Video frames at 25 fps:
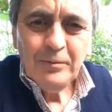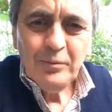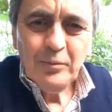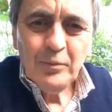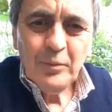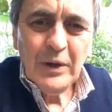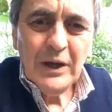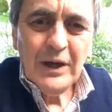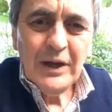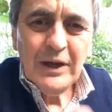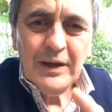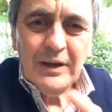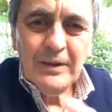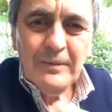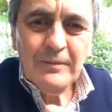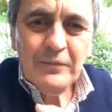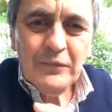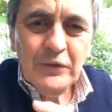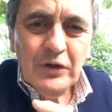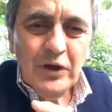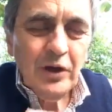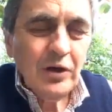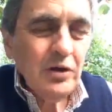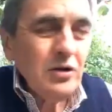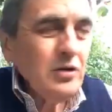But,
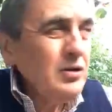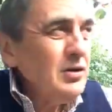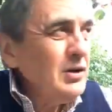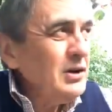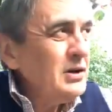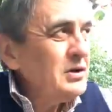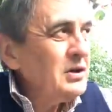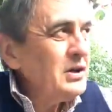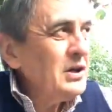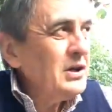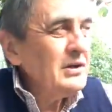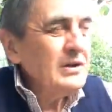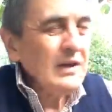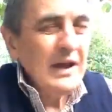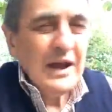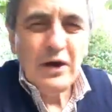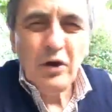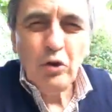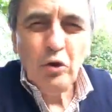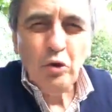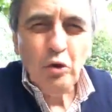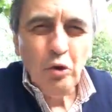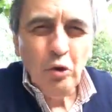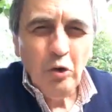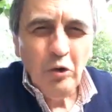that
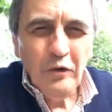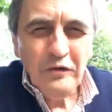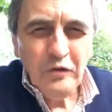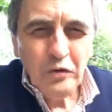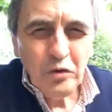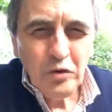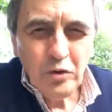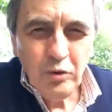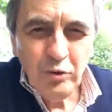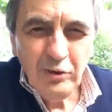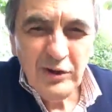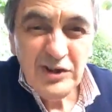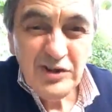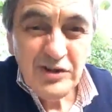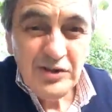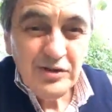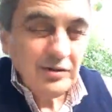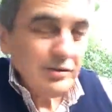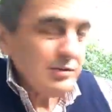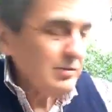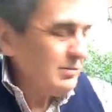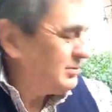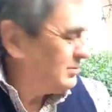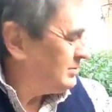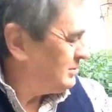awful
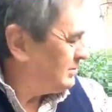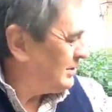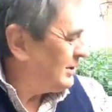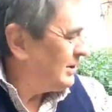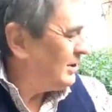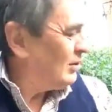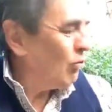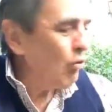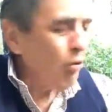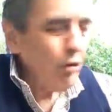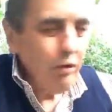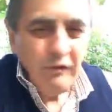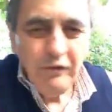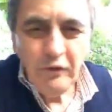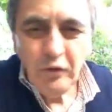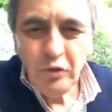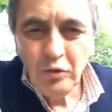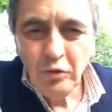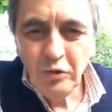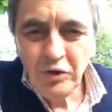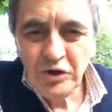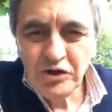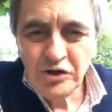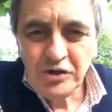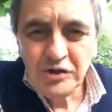question, the awful
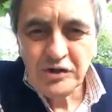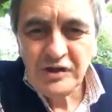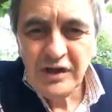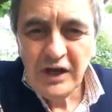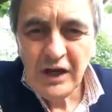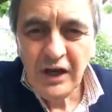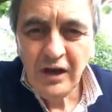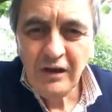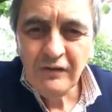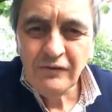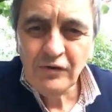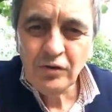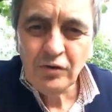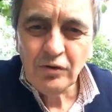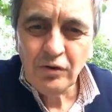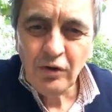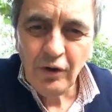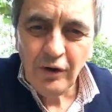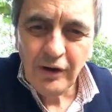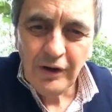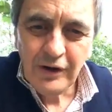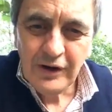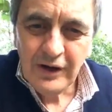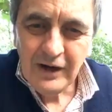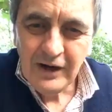question is, have you
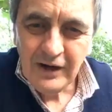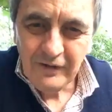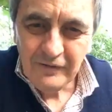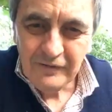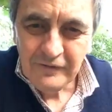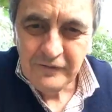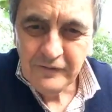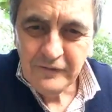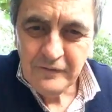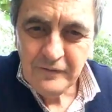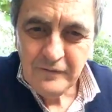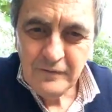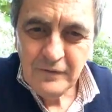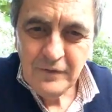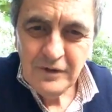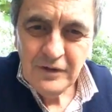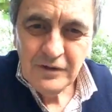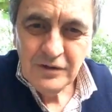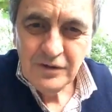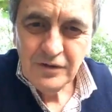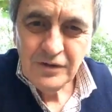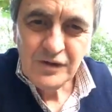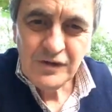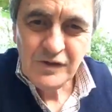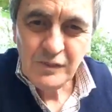got enough
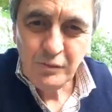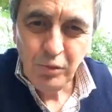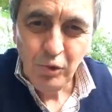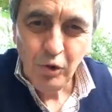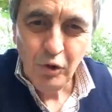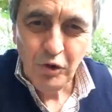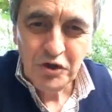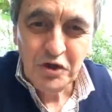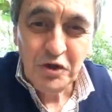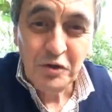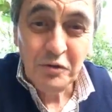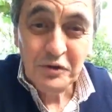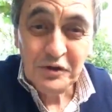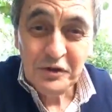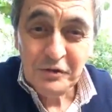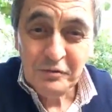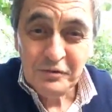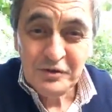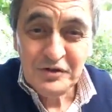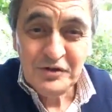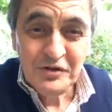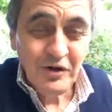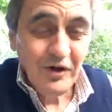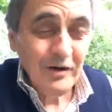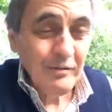to support you in your
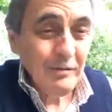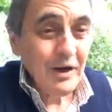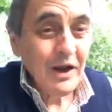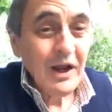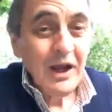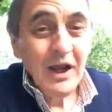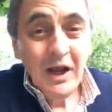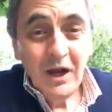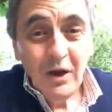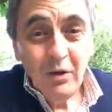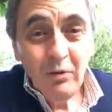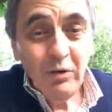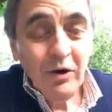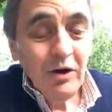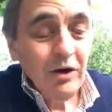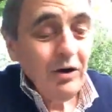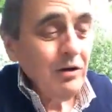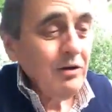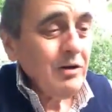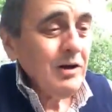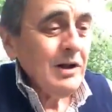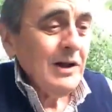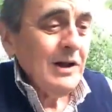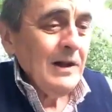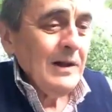retirement? Well,
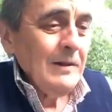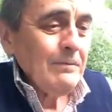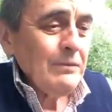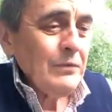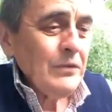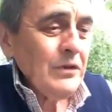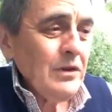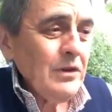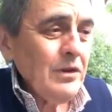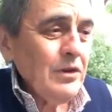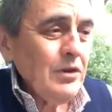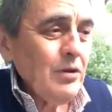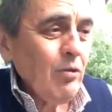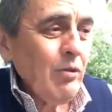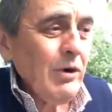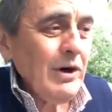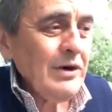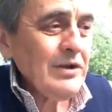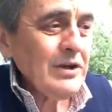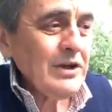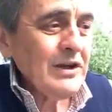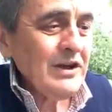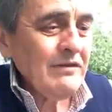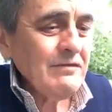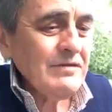the way the
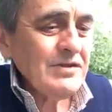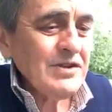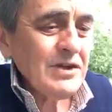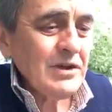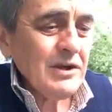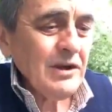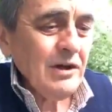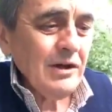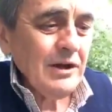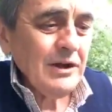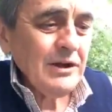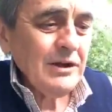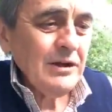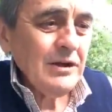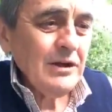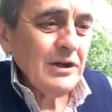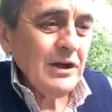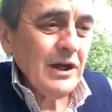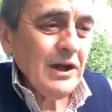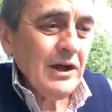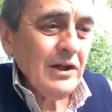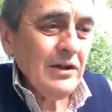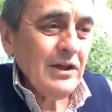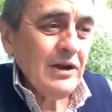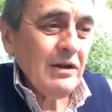governments are going,
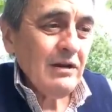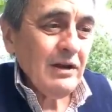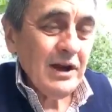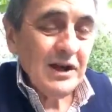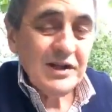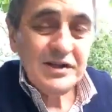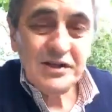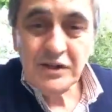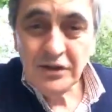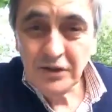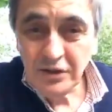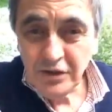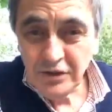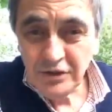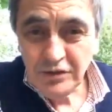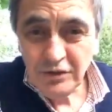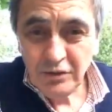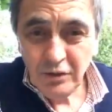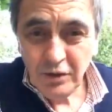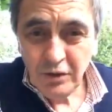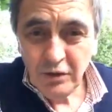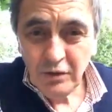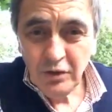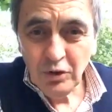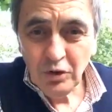they're asking you to do
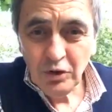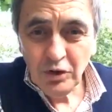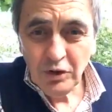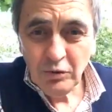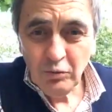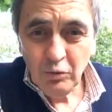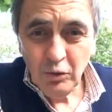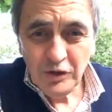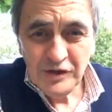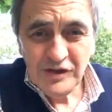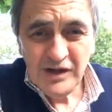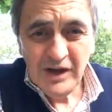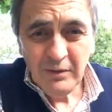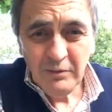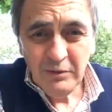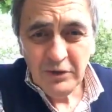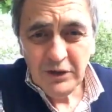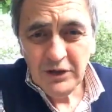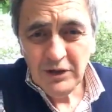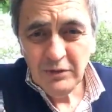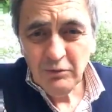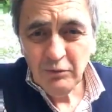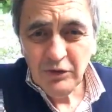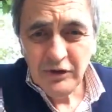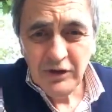it. Look at what's
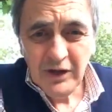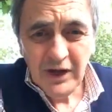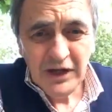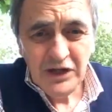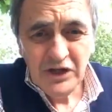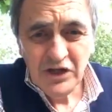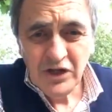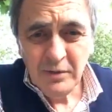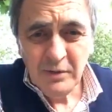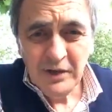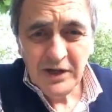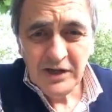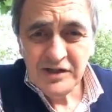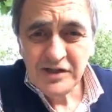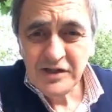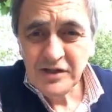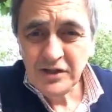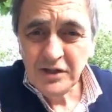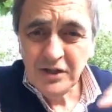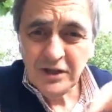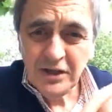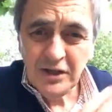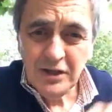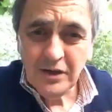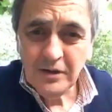happening with the
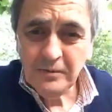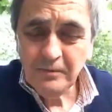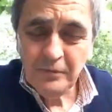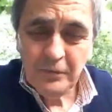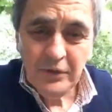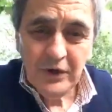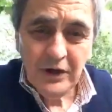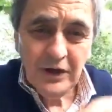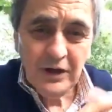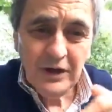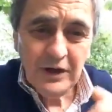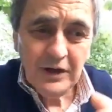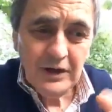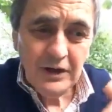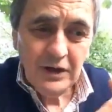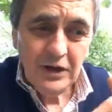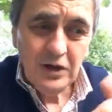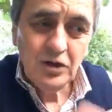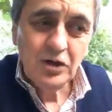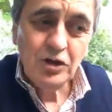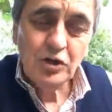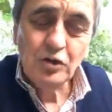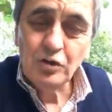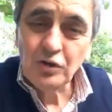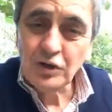HMRC in
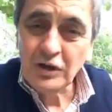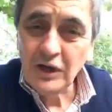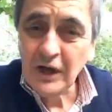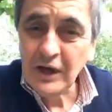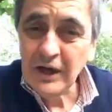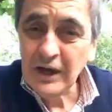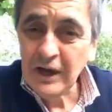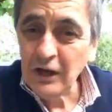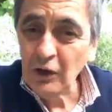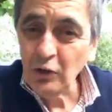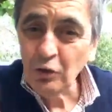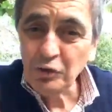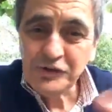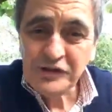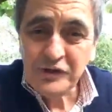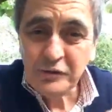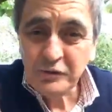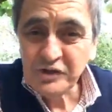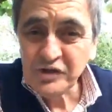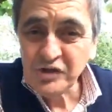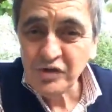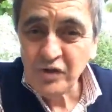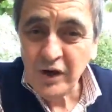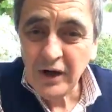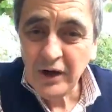the UK and also
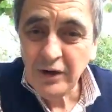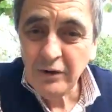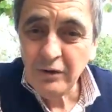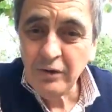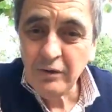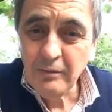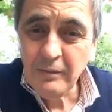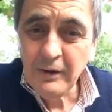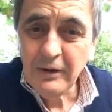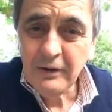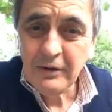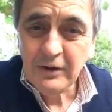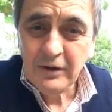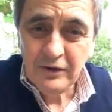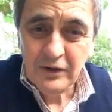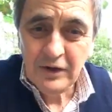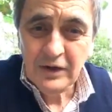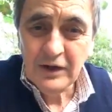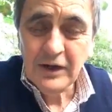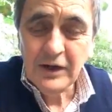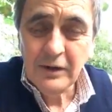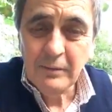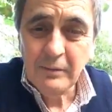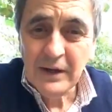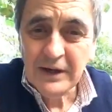Australia and America. They're
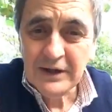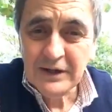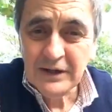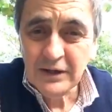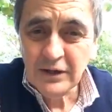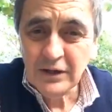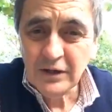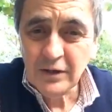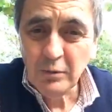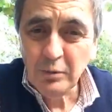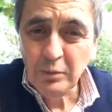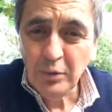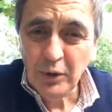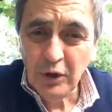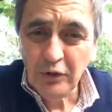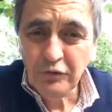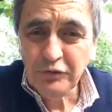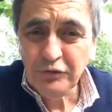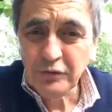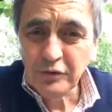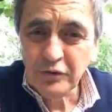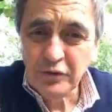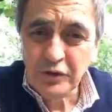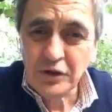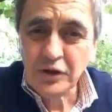now making it
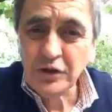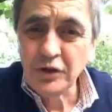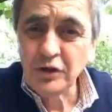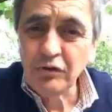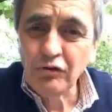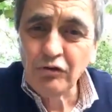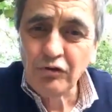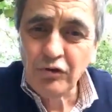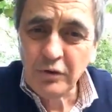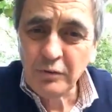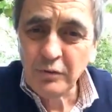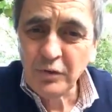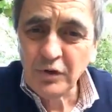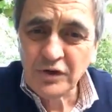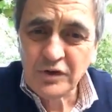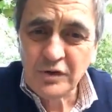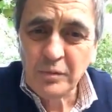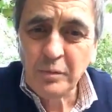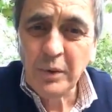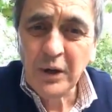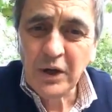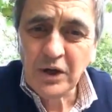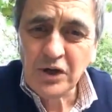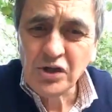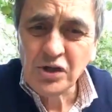compulsory that you contribute to
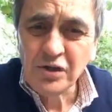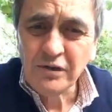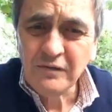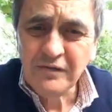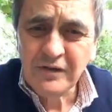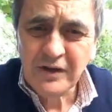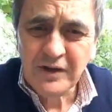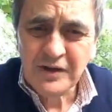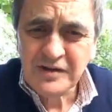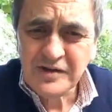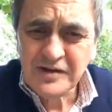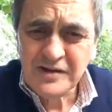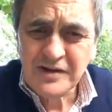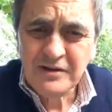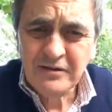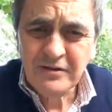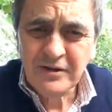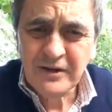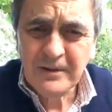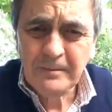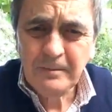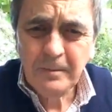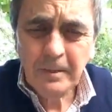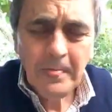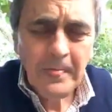pension funds, right?